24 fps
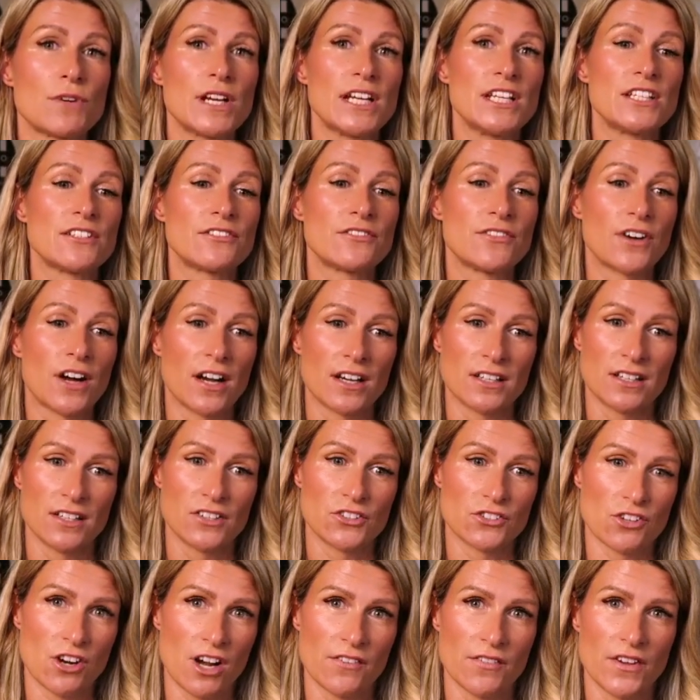
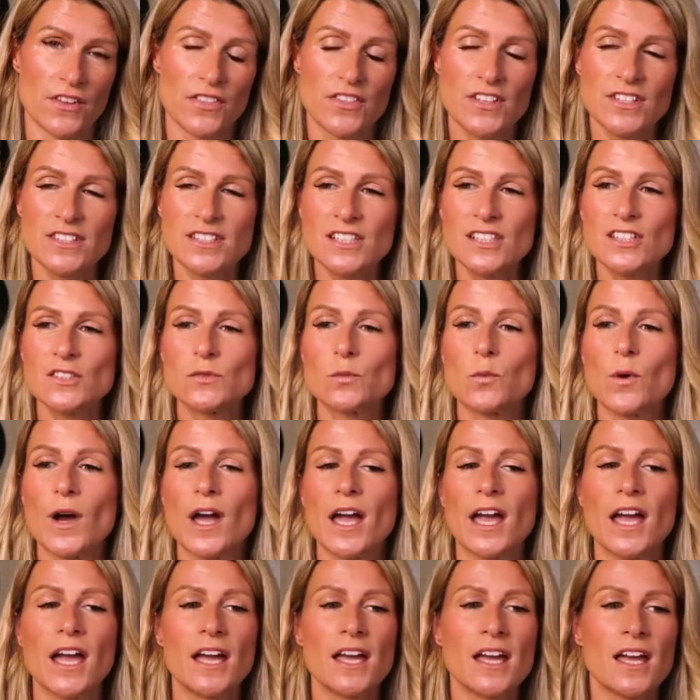Redefiner Driver. This is
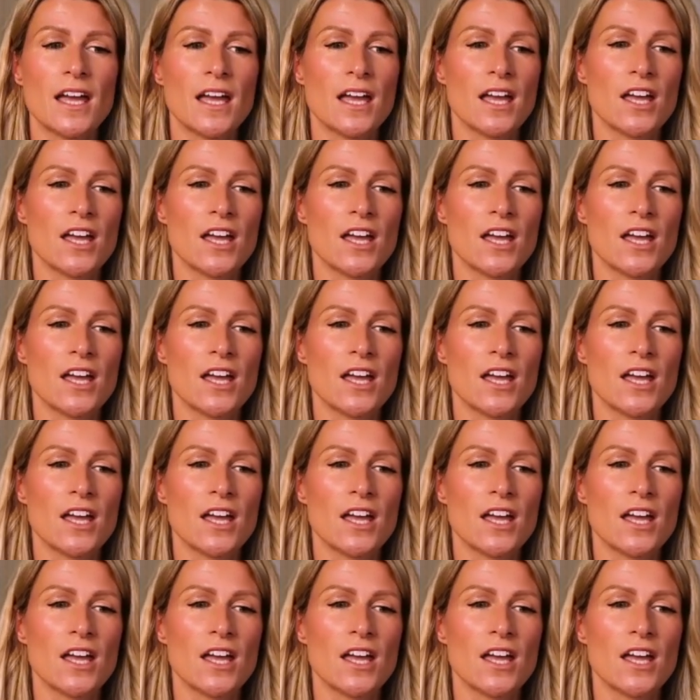where